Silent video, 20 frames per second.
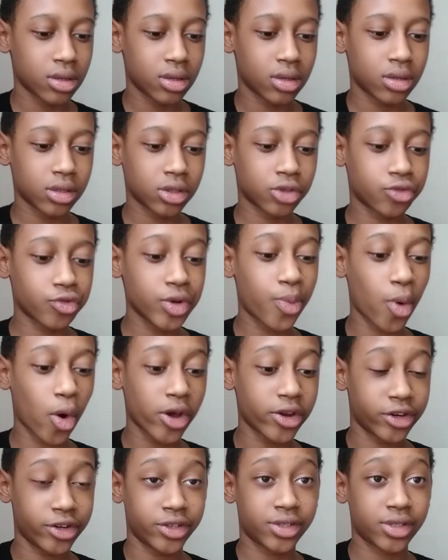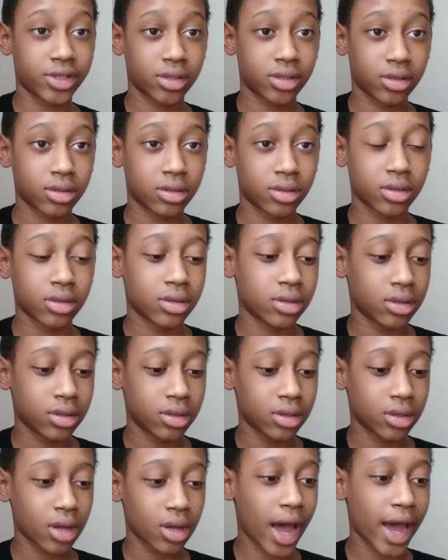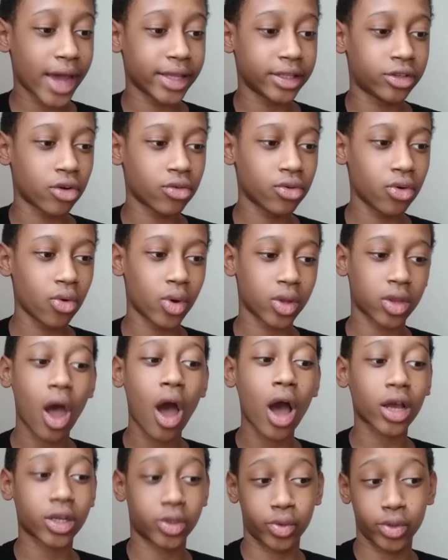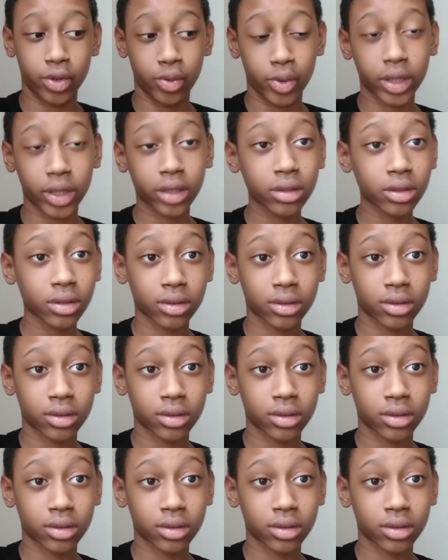3-pointers. I don't know what the Hawks were doing.